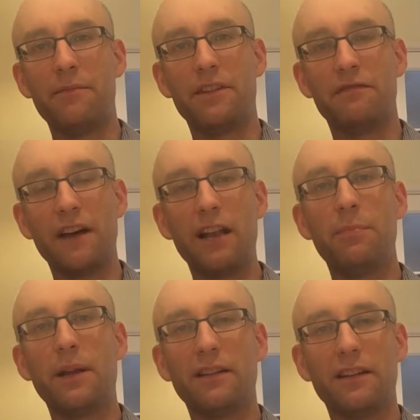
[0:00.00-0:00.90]

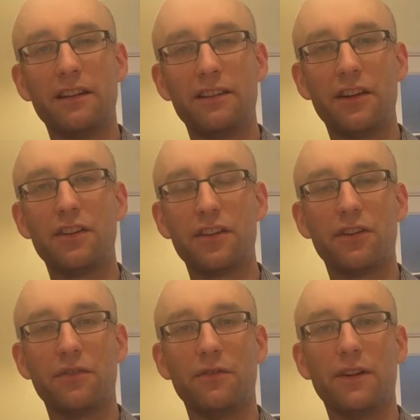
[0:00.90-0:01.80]
developing the
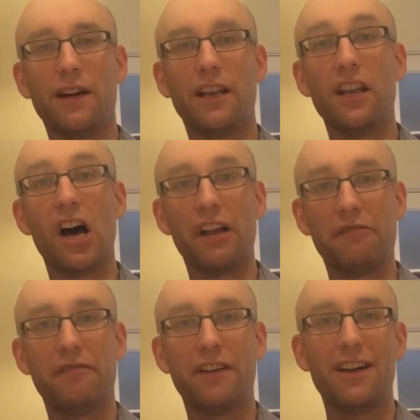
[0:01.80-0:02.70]
liturgical
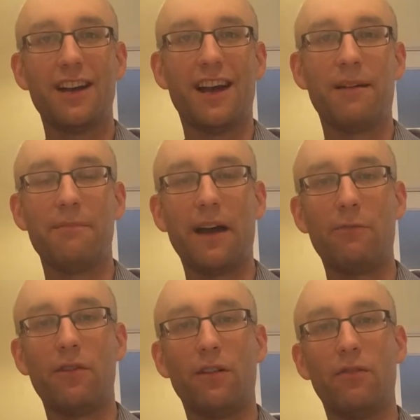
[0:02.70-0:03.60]
life
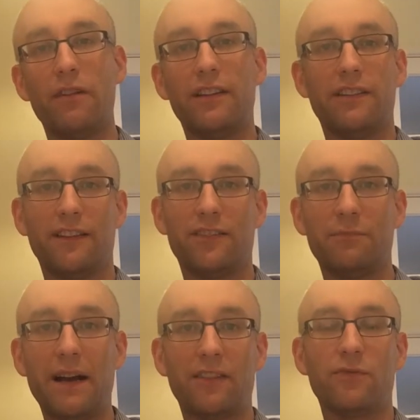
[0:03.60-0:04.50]
that will orient us
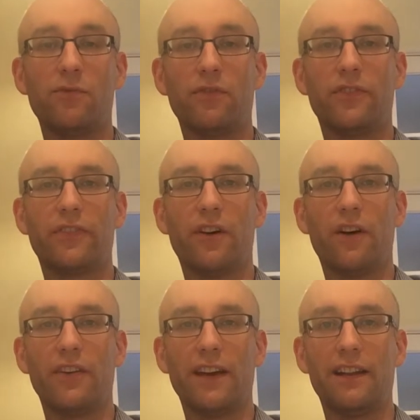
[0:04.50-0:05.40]
back towards
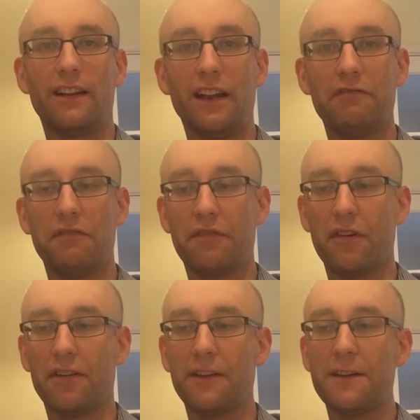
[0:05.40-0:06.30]
God and the love of
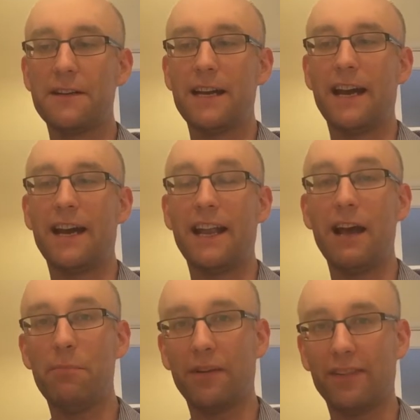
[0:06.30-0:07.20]
God and
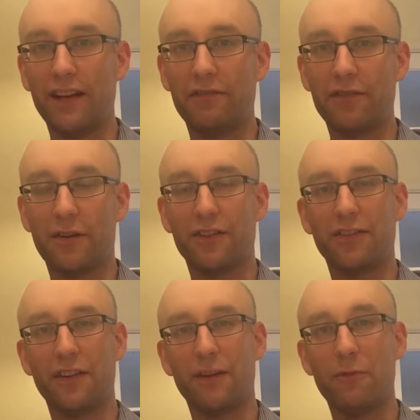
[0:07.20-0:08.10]
help us to love God
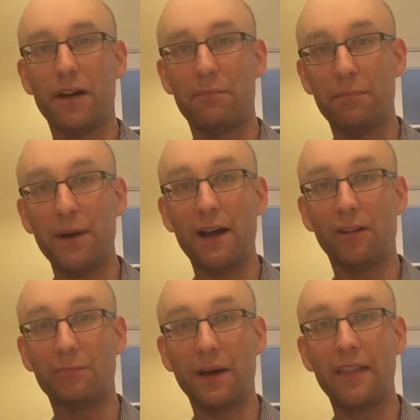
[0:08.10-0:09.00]
so that we are
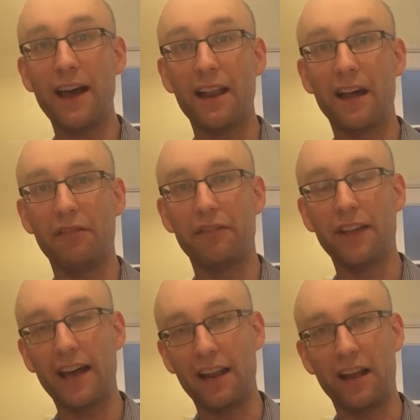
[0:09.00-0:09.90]
propelled by that love.
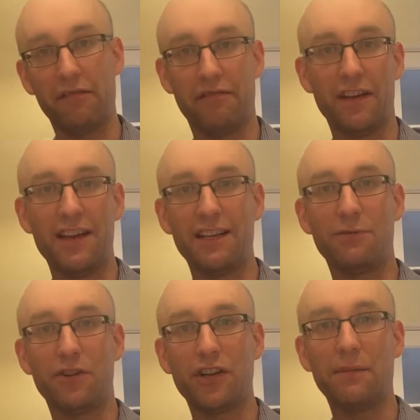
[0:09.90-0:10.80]
And that love is
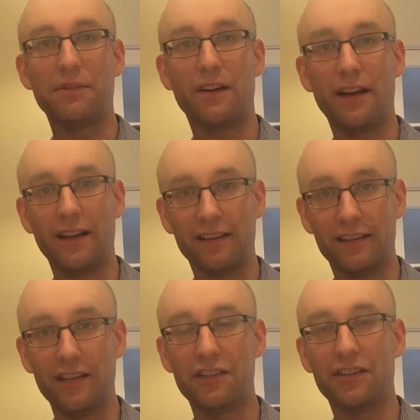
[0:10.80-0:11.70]
what shapes our
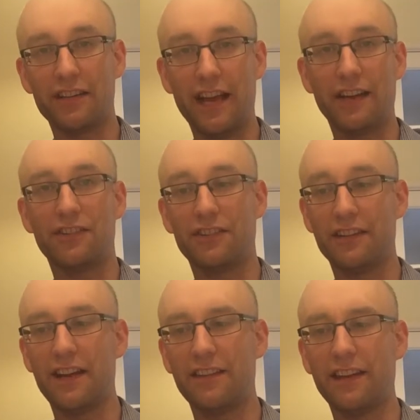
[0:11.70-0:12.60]
decisions and actions
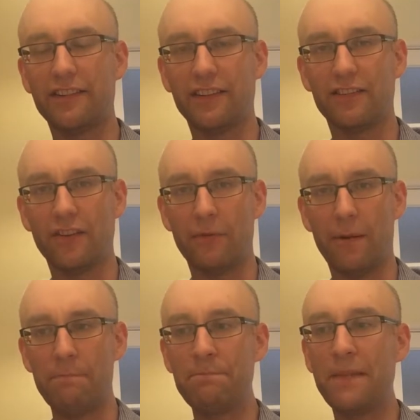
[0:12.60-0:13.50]
and ethics and so
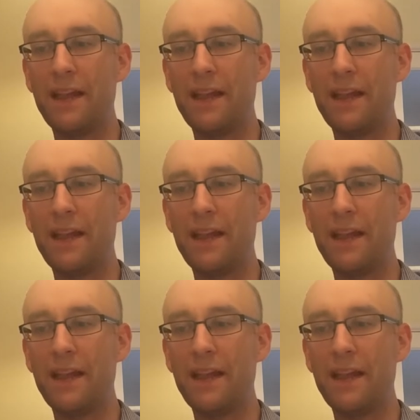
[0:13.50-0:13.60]
on.